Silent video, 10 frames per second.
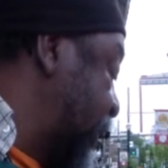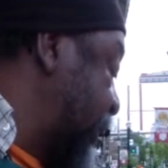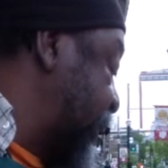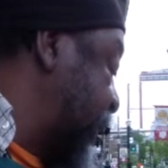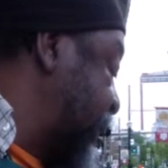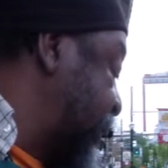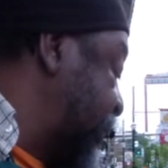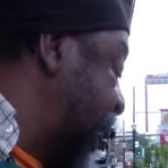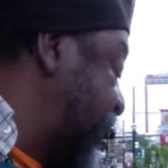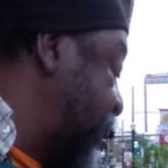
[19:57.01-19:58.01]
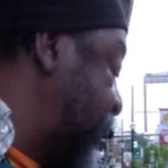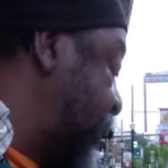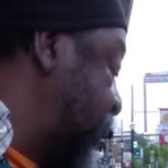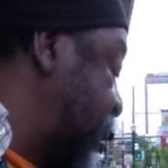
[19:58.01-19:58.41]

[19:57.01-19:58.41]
it's, it's Matthew.